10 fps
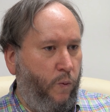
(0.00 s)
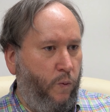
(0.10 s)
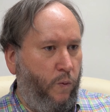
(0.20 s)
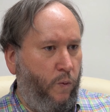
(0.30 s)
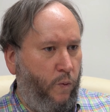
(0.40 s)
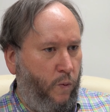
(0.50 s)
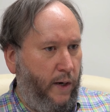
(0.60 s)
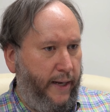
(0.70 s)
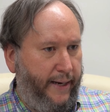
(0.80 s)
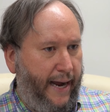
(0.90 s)

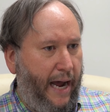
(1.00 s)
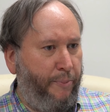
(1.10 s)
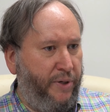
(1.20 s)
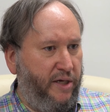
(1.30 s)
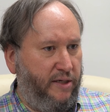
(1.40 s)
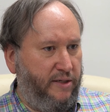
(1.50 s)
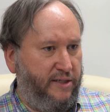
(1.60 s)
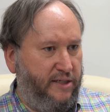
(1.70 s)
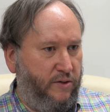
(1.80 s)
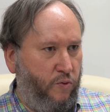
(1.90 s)
what
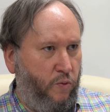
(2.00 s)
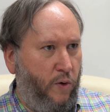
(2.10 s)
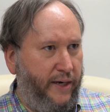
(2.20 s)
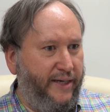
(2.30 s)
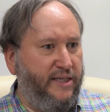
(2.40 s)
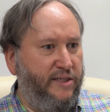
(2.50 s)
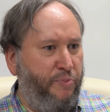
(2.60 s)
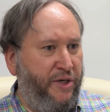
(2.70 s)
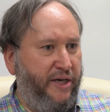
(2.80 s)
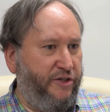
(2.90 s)
happens, what is
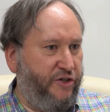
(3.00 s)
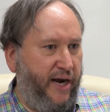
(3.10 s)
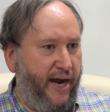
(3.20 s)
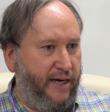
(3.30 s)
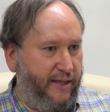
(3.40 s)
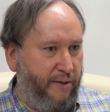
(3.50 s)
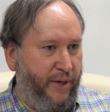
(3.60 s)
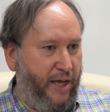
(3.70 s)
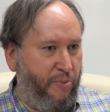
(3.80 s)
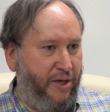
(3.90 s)
being tracked that
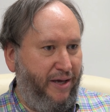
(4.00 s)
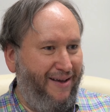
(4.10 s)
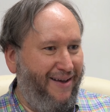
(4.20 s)
maybe